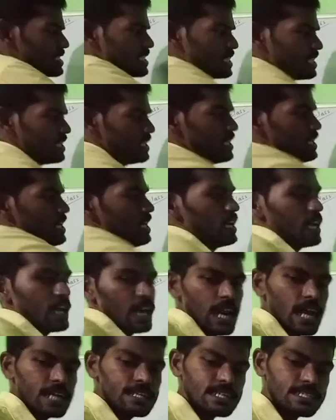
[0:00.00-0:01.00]
see,
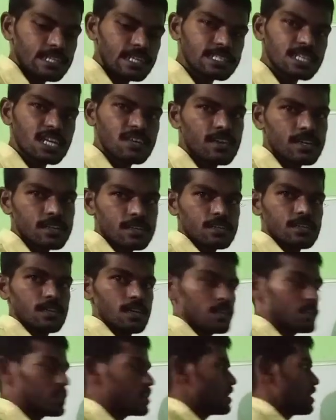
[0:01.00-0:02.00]
like this is
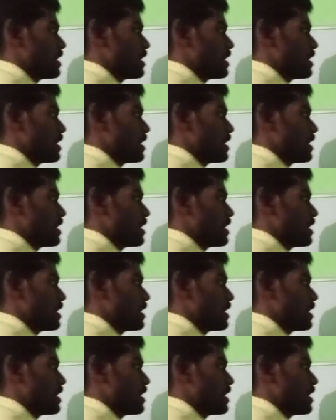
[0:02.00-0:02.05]
given